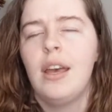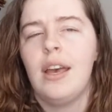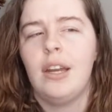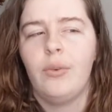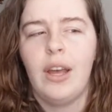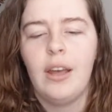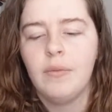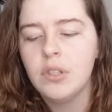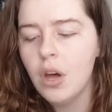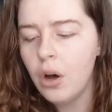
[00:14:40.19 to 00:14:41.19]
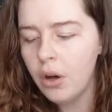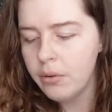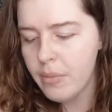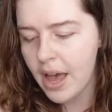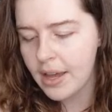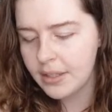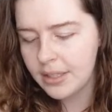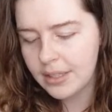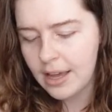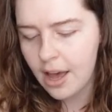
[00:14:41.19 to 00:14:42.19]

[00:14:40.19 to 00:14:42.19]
Anyway, whole mess.